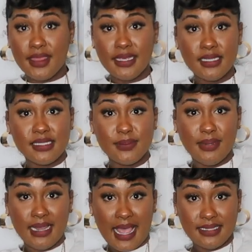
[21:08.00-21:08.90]
this
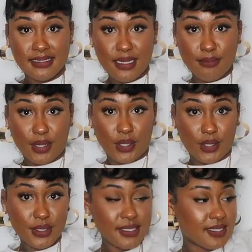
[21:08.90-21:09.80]
plastic
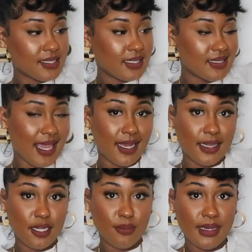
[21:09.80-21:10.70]
purse, it's like
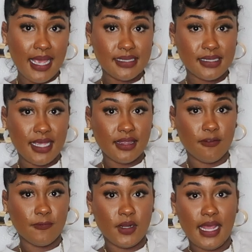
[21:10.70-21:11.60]
clear plastic.
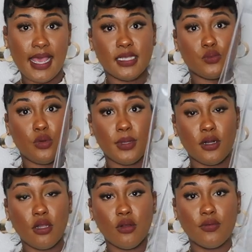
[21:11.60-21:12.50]
The front has
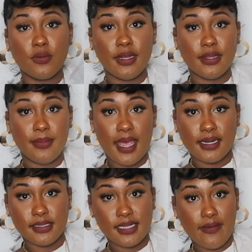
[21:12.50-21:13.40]
women all over it. The
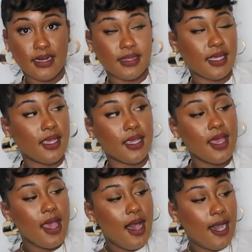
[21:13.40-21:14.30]
back doesn't have anything.
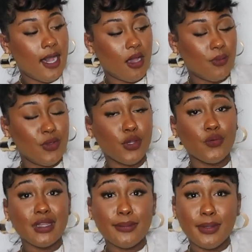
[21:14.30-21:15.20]
Um, you
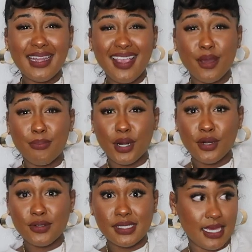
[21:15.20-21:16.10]
could really put like a
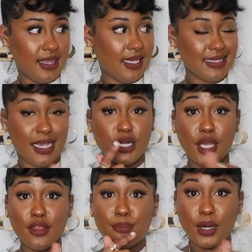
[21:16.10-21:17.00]
purse in this, like
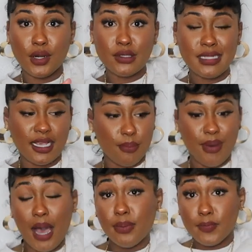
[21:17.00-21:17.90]
another purse, like a
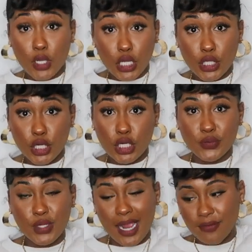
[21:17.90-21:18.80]
pop of color.
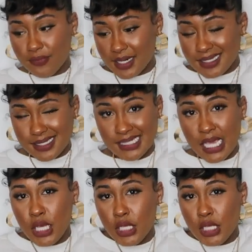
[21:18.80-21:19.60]
If your outfit is,